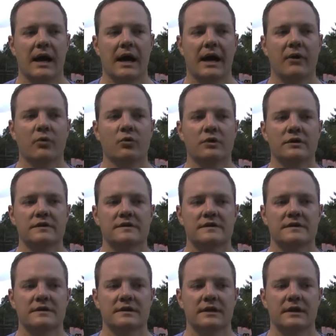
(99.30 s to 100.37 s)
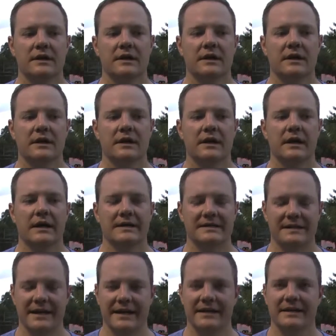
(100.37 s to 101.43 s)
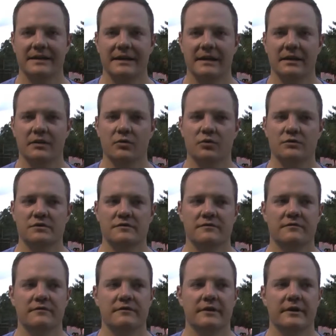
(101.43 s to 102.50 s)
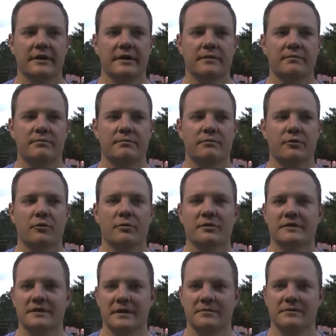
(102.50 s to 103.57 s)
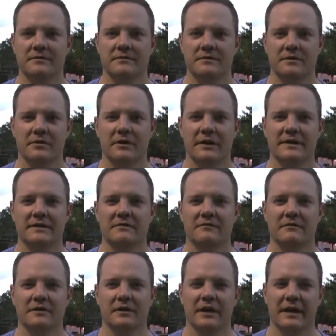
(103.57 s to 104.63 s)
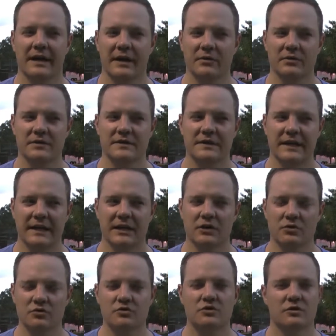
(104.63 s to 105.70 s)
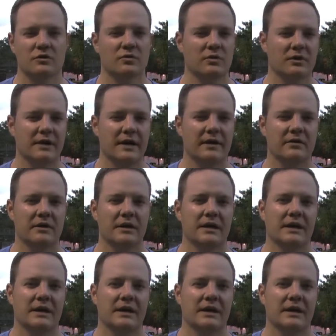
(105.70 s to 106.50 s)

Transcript: I was excited that it was very proprioceptive, so I didn't feel like I was getting used to the workout.